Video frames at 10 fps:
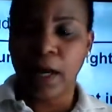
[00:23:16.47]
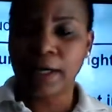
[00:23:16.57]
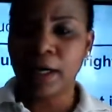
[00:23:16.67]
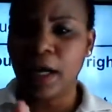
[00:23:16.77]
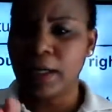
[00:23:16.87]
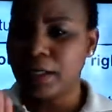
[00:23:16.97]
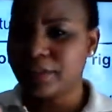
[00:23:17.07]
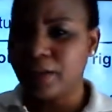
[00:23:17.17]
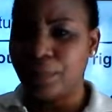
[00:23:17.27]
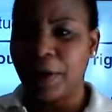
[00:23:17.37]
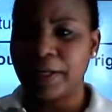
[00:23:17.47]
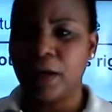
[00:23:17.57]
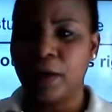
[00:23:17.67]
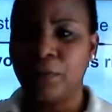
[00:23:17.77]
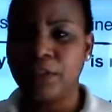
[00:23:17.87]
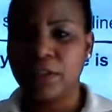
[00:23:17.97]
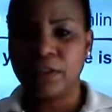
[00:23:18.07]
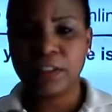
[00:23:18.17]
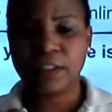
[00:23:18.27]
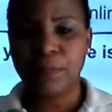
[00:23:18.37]
I gotta stop right now, boys and girls,
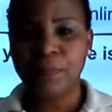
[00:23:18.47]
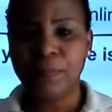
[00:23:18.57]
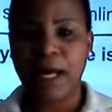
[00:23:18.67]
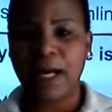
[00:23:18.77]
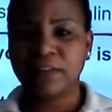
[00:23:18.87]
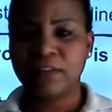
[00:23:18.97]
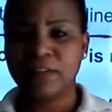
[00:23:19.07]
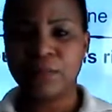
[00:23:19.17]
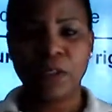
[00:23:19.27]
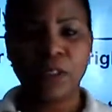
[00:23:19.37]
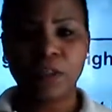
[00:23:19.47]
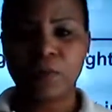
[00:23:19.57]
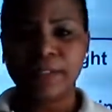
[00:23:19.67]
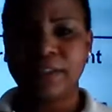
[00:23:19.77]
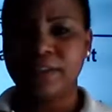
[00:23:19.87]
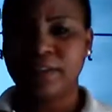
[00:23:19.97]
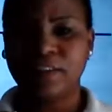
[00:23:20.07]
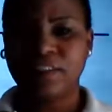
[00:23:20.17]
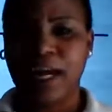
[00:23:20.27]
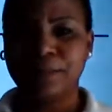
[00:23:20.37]
because some people are asking some really good questions in the
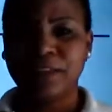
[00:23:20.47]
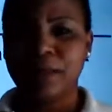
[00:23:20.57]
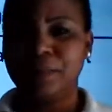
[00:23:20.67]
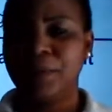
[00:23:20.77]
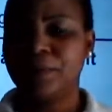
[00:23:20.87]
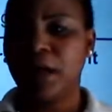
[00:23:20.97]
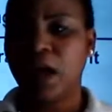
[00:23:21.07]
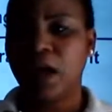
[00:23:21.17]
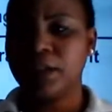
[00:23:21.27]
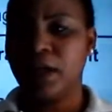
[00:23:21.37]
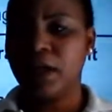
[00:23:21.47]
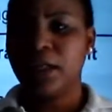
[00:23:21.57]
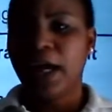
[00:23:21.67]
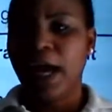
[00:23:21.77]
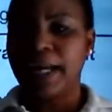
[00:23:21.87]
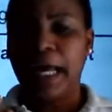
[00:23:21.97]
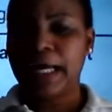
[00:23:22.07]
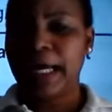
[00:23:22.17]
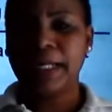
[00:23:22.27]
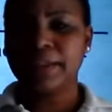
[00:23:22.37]
chat, but some people are not, and I
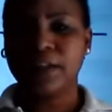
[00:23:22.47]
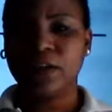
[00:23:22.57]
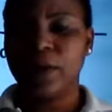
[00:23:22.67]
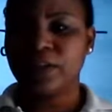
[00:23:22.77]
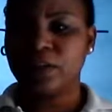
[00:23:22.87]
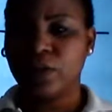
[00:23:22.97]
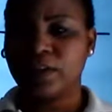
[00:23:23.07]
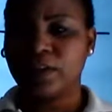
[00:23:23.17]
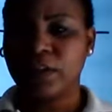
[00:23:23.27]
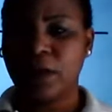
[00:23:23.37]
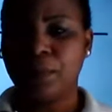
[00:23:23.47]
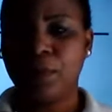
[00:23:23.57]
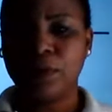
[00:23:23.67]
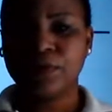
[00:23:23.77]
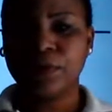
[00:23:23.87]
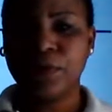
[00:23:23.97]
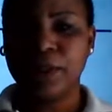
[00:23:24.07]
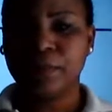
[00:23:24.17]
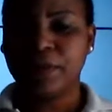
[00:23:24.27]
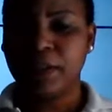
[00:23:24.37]
can't see the questions. So I just gotta pause for a
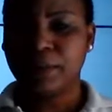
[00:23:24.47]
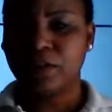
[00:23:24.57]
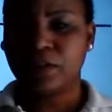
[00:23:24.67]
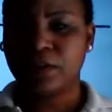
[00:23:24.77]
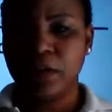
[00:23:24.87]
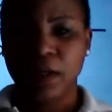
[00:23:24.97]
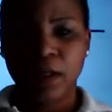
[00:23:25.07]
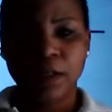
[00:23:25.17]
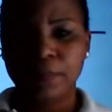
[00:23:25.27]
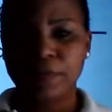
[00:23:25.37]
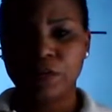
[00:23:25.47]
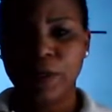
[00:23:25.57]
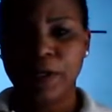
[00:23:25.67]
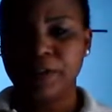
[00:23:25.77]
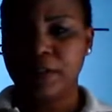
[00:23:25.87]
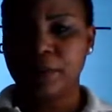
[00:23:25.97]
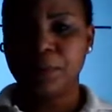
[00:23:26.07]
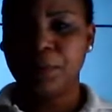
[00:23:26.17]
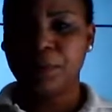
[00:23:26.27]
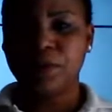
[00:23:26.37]
little bit. Let me just wait for some
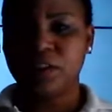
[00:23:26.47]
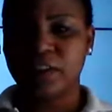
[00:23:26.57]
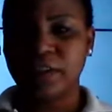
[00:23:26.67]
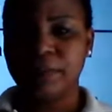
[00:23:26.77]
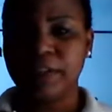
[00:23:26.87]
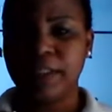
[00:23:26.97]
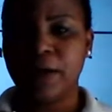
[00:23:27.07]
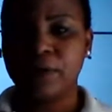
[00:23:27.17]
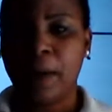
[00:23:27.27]
people to just simmer down.